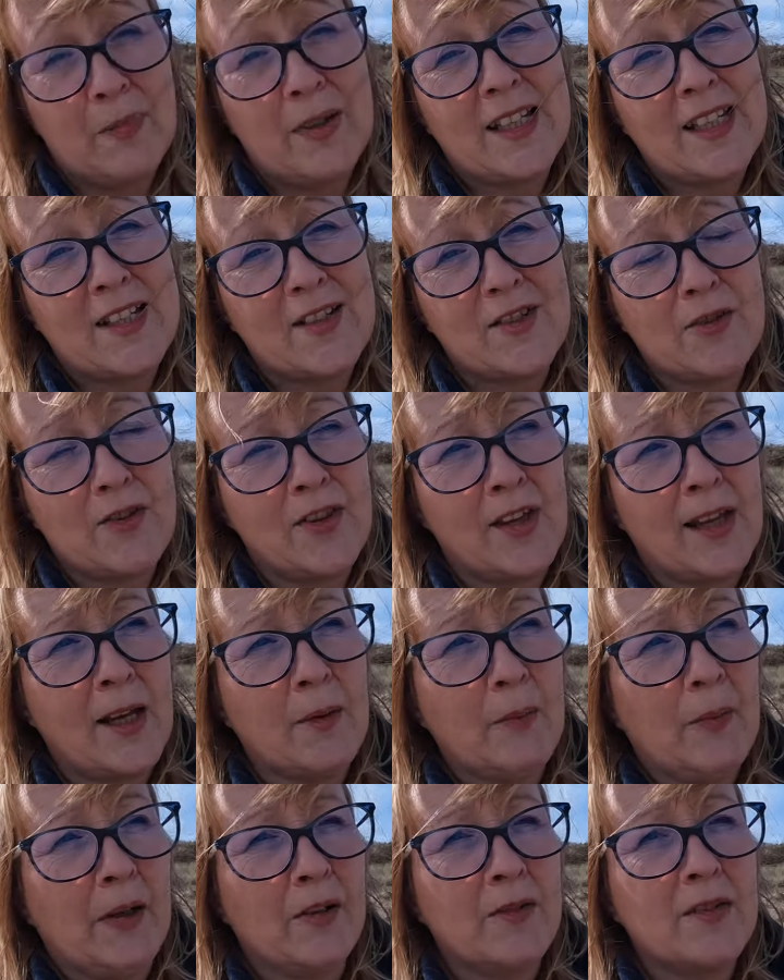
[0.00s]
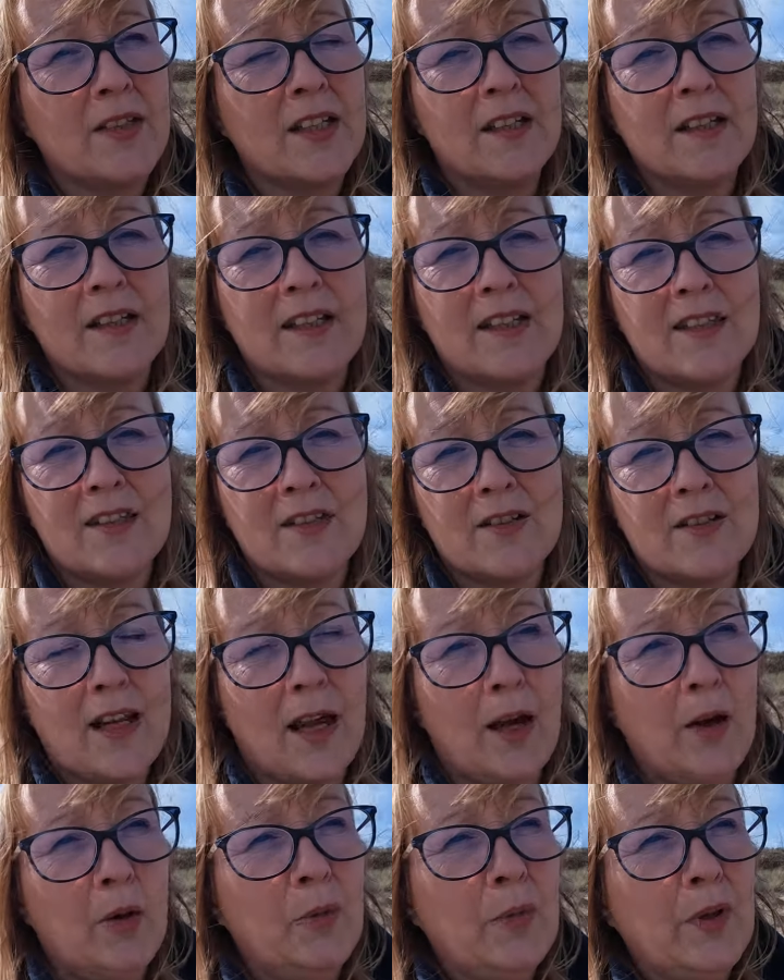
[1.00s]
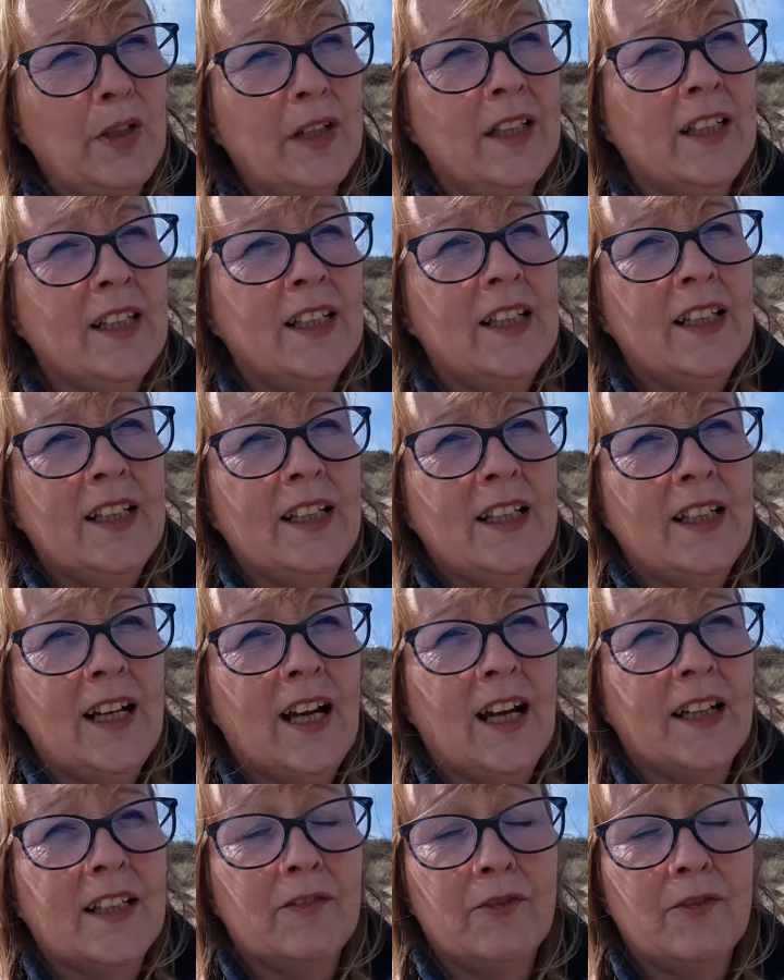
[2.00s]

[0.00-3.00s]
please do think about it. It does help. And